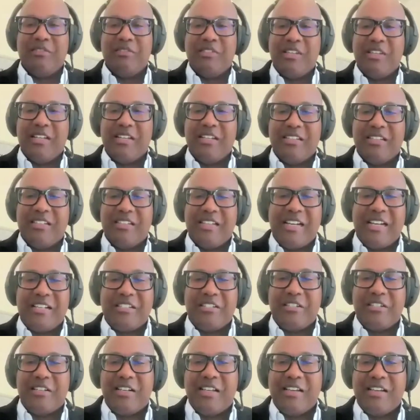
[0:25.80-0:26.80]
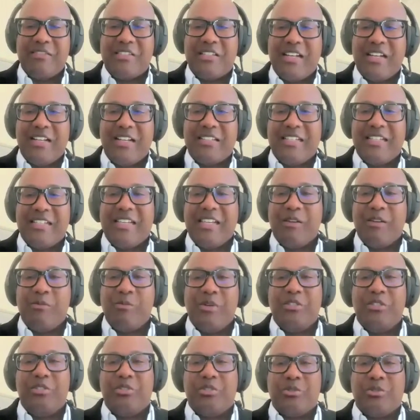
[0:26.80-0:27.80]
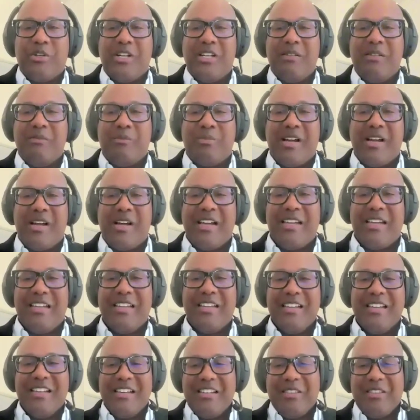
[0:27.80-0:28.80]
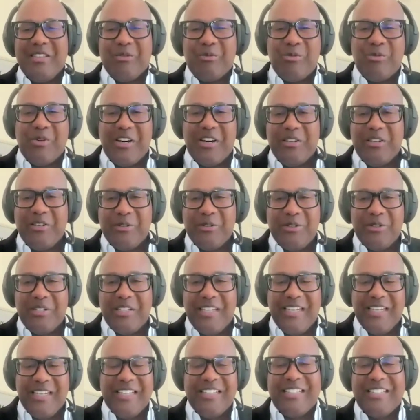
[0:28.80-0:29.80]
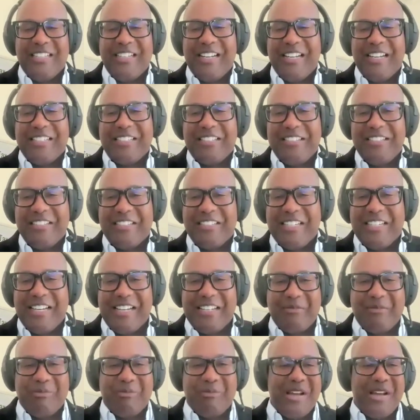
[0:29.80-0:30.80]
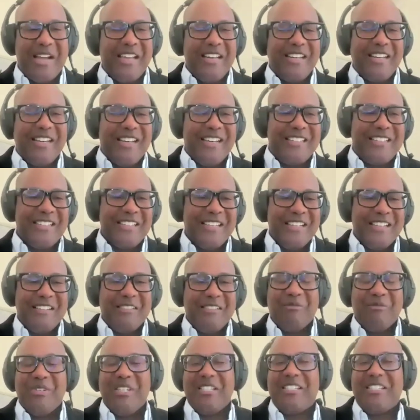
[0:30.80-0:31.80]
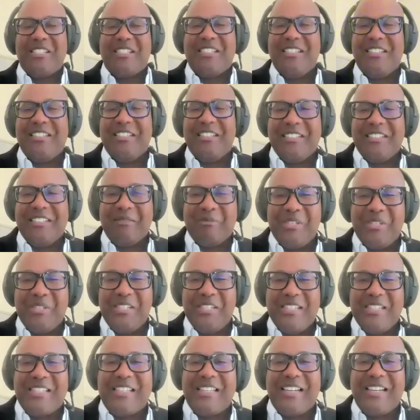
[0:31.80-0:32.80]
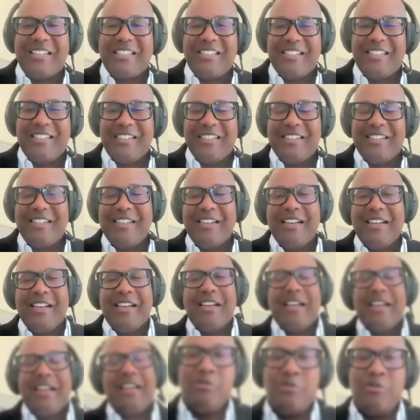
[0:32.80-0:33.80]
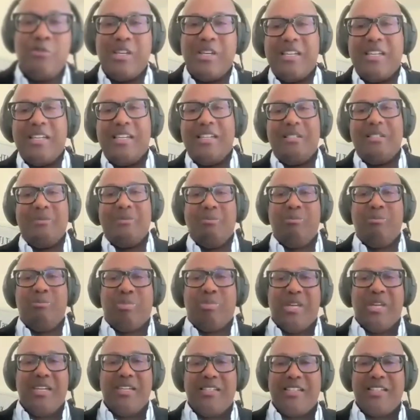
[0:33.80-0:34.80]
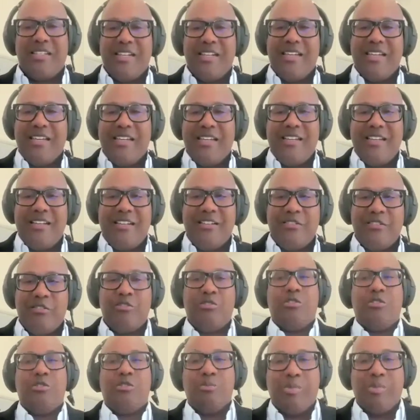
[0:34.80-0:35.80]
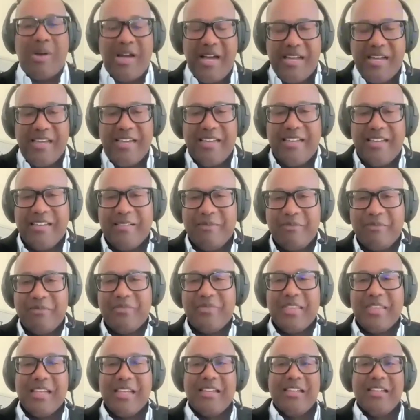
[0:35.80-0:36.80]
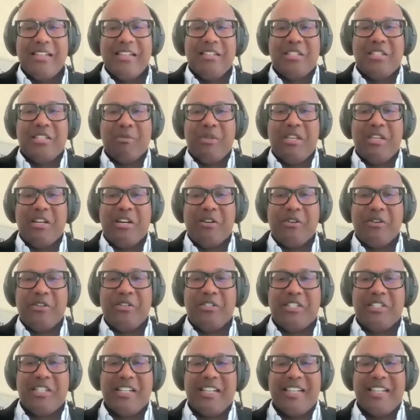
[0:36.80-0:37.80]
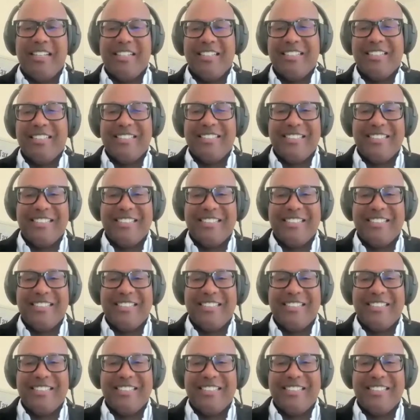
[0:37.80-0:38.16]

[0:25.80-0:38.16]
live that international lifestyle. Today, we're joined by the one and only international tax badass, Mr. Jimmy Sexton, who is based in Dubai. Jimmy, how are you today?